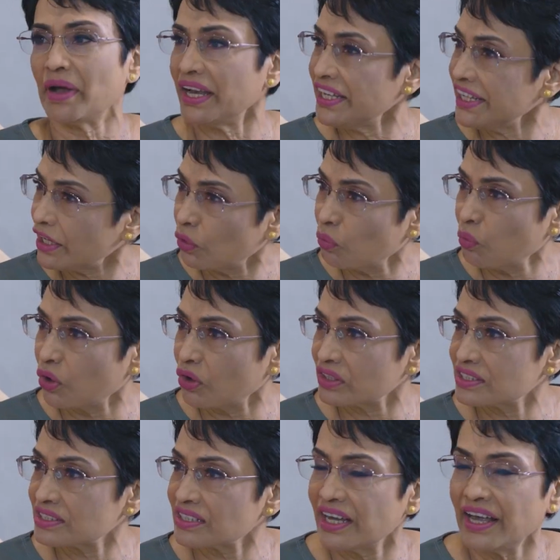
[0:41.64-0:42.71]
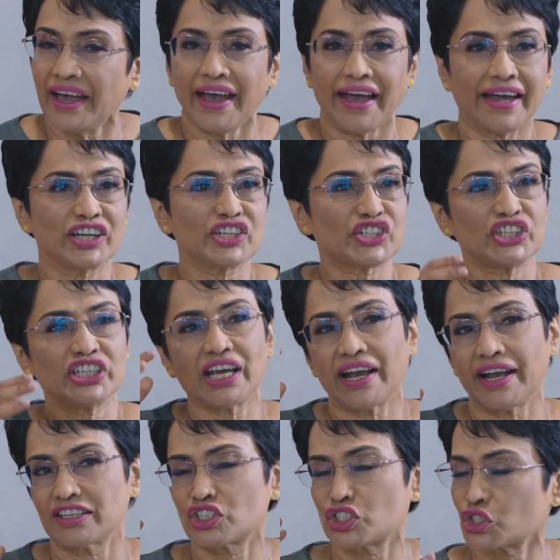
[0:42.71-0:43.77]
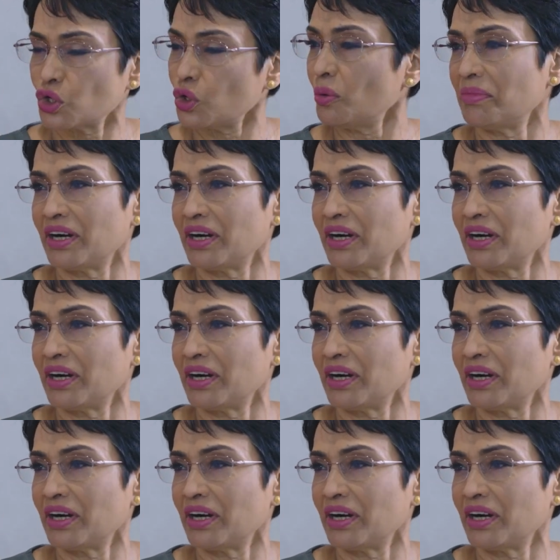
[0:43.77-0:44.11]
many awards, and she has so